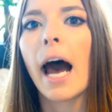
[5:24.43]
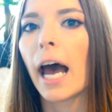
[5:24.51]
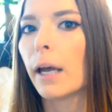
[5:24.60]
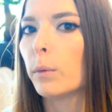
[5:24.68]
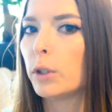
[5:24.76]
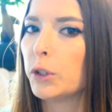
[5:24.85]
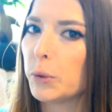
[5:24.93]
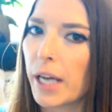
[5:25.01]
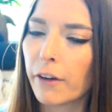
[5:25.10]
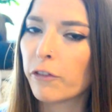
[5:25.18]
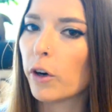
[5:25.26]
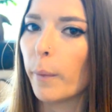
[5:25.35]
I will do
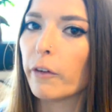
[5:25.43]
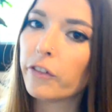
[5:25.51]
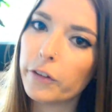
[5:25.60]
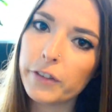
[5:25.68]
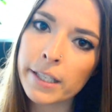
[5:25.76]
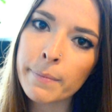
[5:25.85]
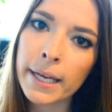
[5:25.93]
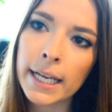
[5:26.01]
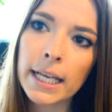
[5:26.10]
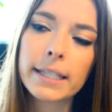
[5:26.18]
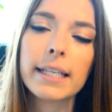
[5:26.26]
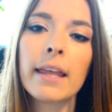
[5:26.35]
that for about 15
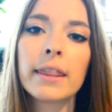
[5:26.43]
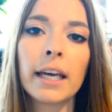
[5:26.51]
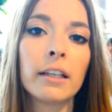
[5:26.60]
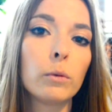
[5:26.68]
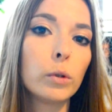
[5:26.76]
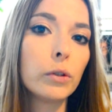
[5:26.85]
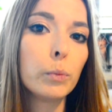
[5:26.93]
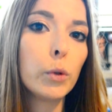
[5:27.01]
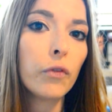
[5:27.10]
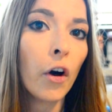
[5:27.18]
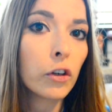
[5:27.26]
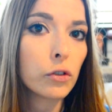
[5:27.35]
minutes, and then I will
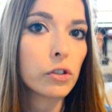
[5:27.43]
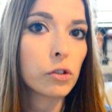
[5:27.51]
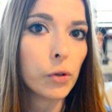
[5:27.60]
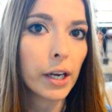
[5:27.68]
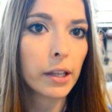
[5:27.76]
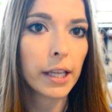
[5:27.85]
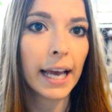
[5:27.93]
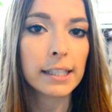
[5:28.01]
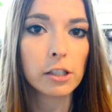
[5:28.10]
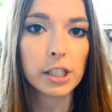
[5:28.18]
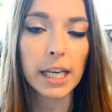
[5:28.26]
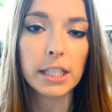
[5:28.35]
move on to strength
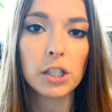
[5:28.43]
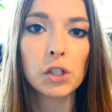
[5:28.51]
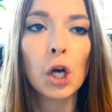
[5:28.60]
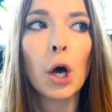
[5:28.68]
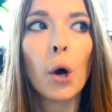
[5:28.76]
exercises,